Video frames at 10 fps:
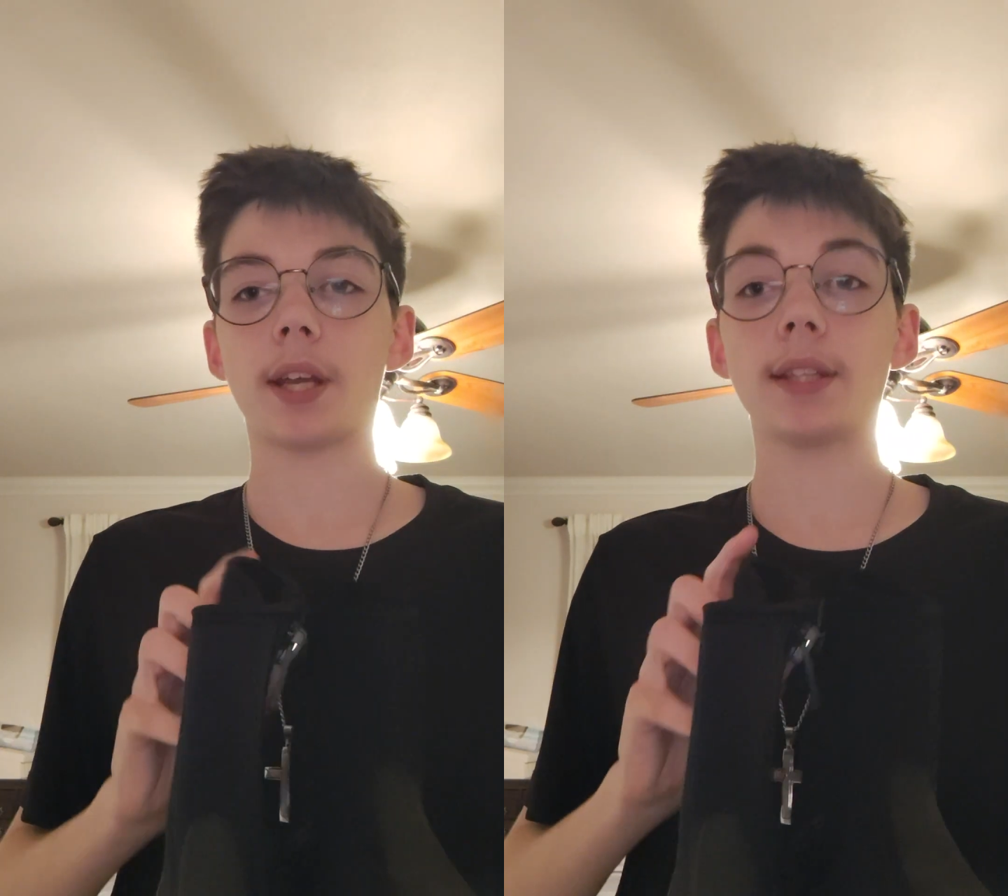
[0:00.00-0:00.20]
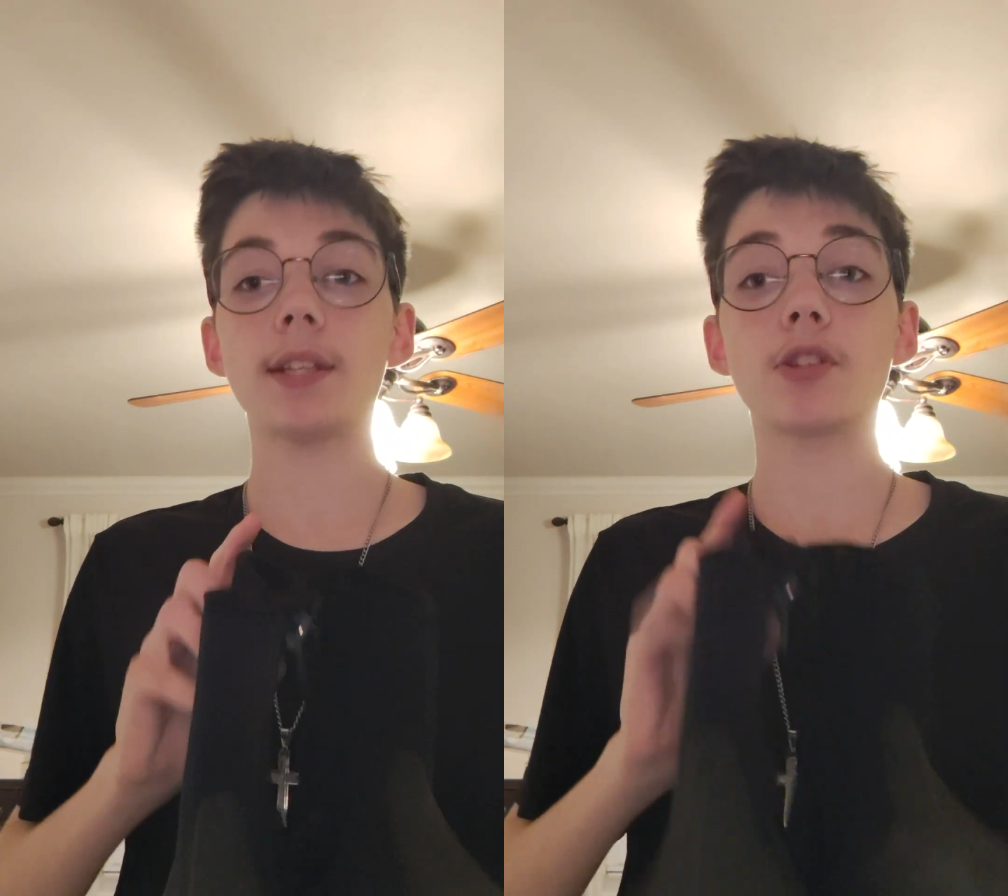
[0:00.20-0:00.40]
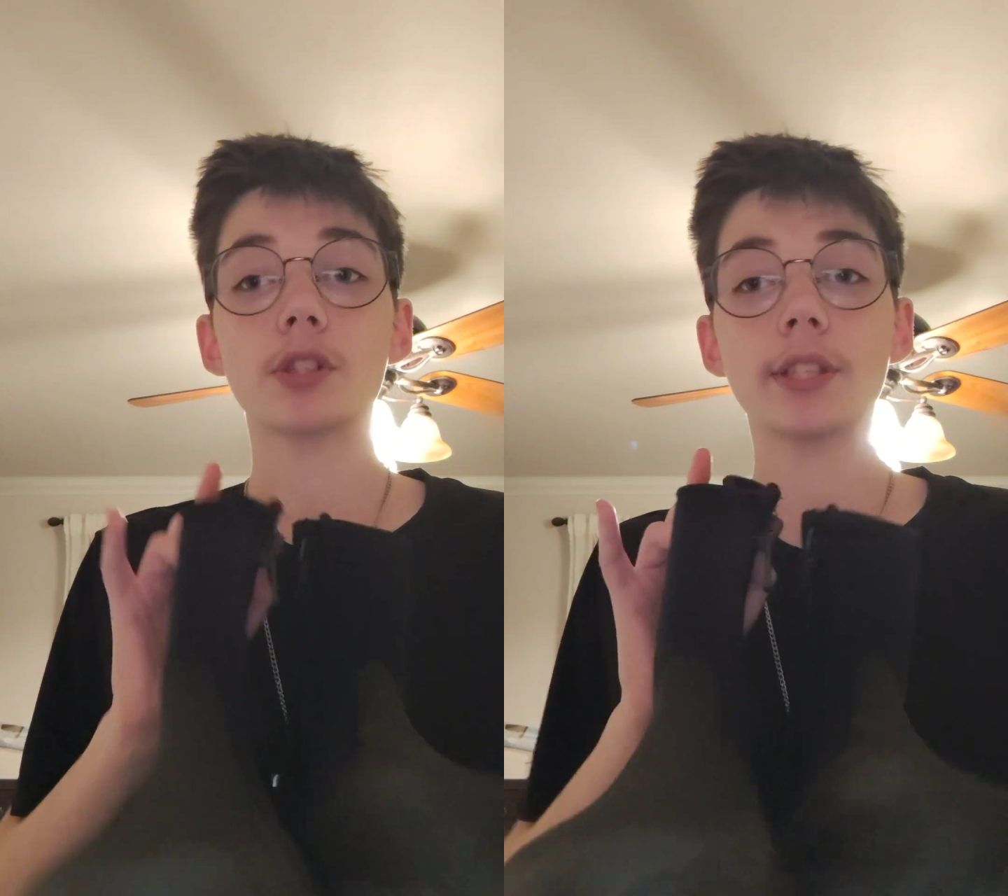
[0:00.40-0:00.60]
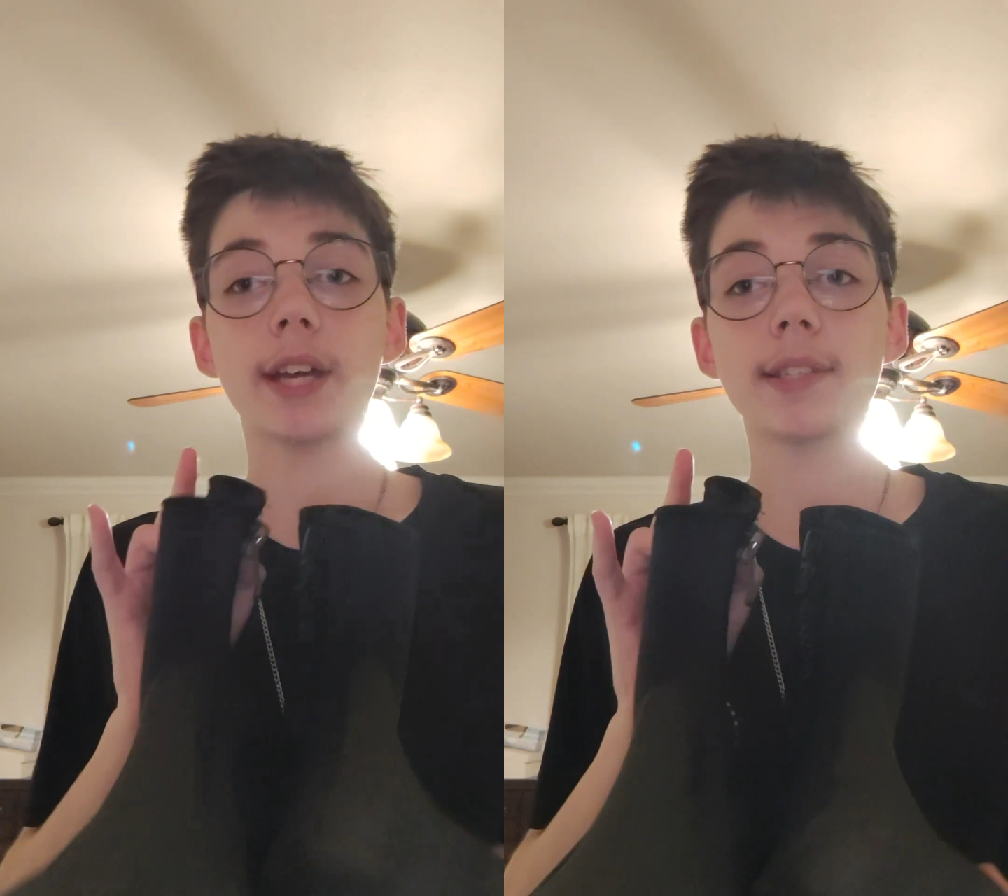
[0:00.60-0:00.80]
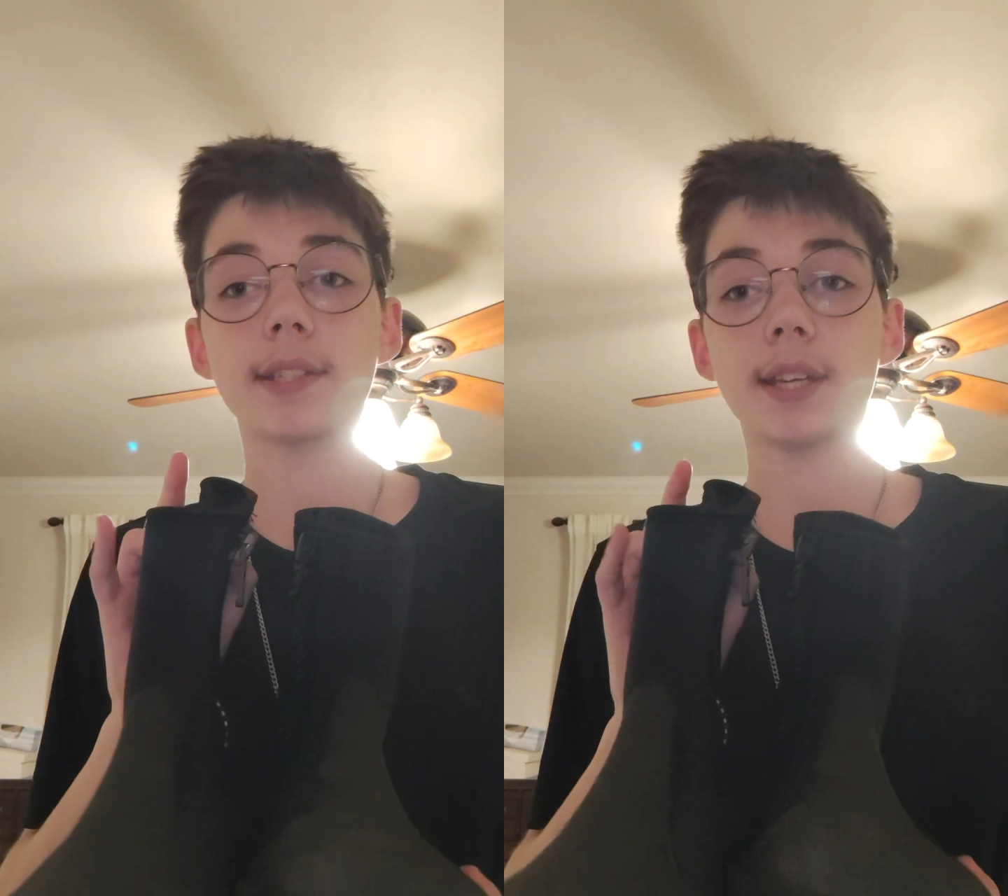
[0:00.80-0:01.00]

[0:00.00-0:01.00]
And these are a size